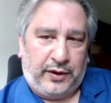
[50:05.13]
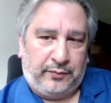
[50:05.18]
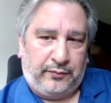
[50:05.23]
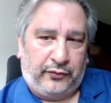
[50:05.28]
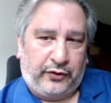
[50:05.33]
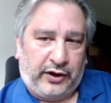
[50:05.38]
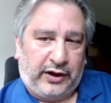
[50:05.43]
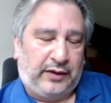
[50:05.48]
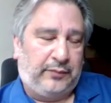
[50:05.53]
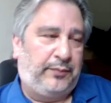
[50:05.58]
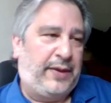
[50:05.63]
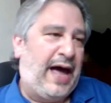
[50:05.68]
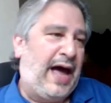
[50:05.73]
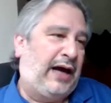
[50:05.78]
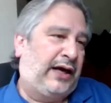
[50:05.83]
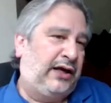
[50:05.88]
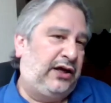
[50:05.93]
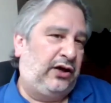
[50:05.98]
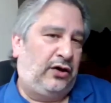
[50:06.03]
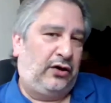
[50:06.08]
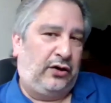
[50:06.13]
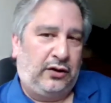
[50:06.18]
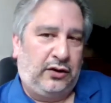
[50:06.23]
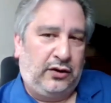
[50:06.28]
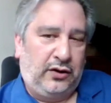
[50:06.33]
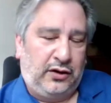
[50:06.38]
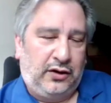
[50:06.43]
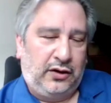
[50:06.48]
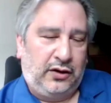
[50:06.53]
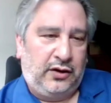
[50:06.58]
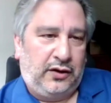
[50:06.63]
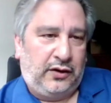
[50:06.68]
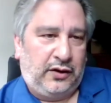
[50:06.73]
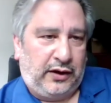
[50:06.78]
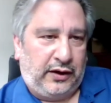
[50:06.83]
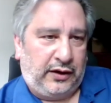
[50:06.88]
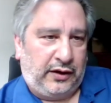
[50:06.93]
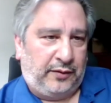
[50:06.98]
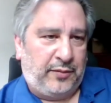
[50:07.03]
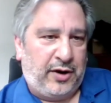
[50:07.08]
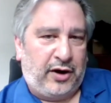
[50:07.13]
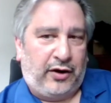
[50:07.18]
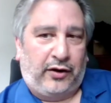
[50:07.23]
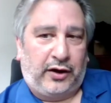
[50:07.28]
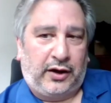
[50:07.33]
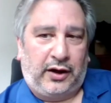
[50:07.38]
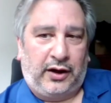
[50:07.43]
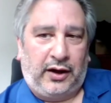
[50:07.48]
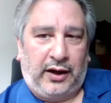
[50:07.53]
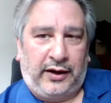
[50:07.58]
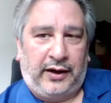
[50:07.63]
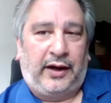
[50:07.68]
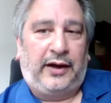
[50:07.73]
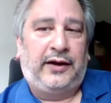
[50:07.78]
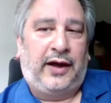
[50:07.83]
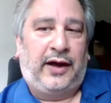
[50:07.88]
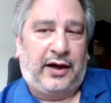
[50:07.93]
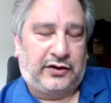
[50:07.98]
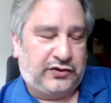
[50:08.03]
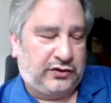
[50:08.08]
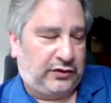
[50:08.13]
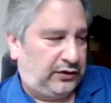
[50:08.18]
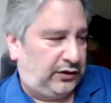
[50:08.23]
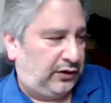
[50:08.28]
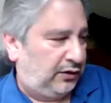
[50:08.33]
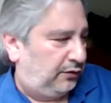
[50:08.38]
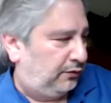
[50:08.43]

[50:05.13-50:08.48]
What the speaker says: and bringing back here in America. And I actually